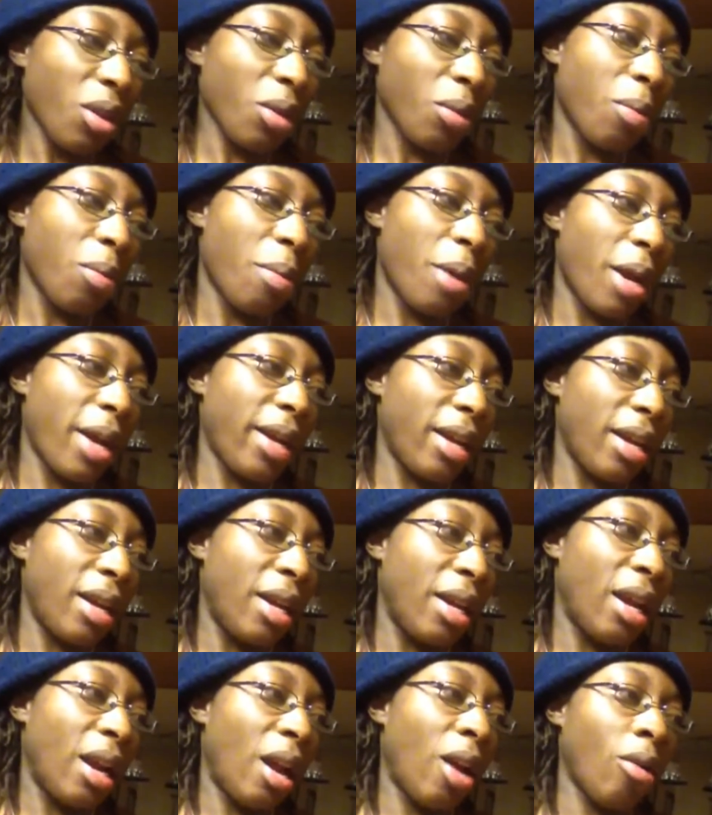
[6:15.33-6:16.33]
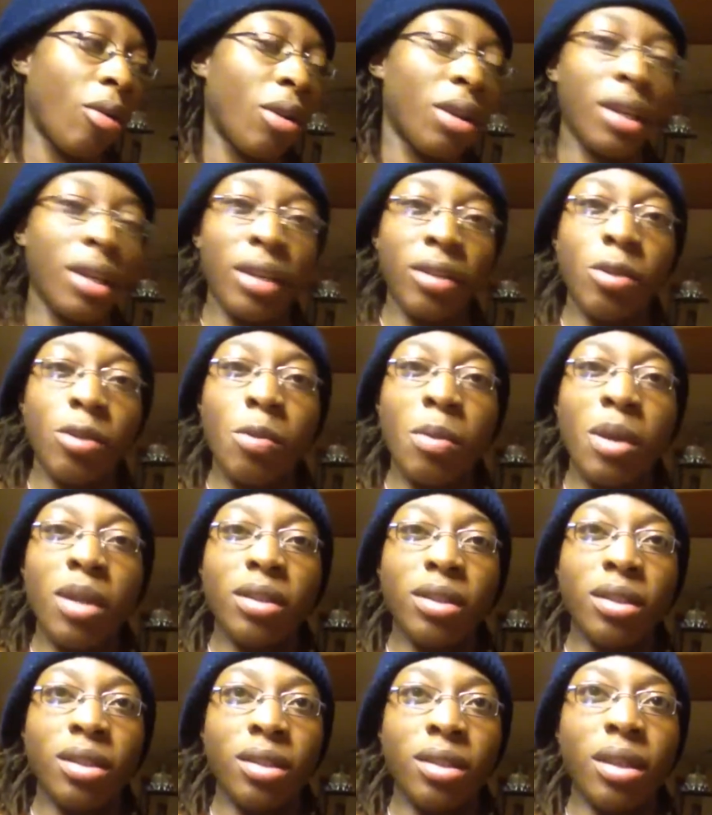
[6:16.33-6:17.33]
but I don't want to get too
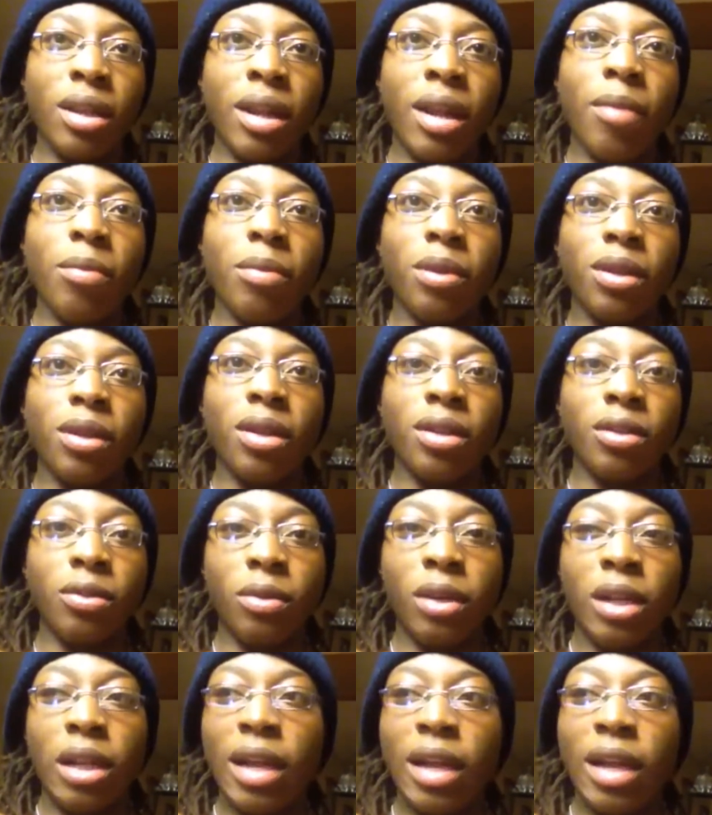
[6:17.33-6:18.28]
much into that because really,